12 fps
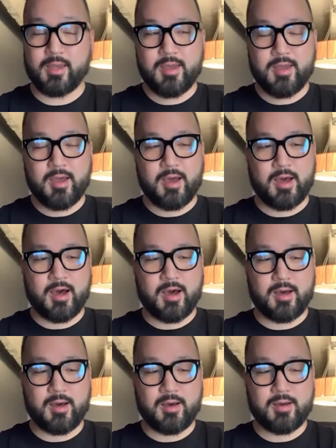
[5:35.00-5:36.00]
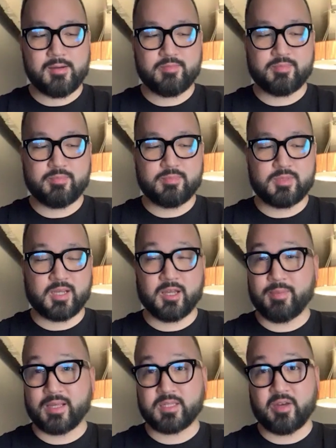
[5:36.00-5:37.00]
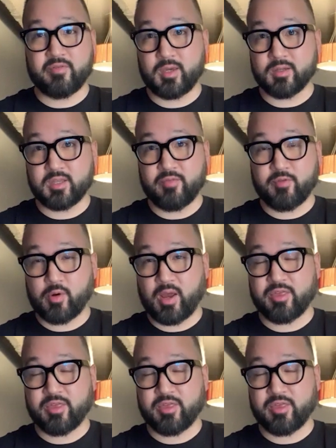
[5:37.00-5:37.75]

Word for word: uh, declared myself guilty for grand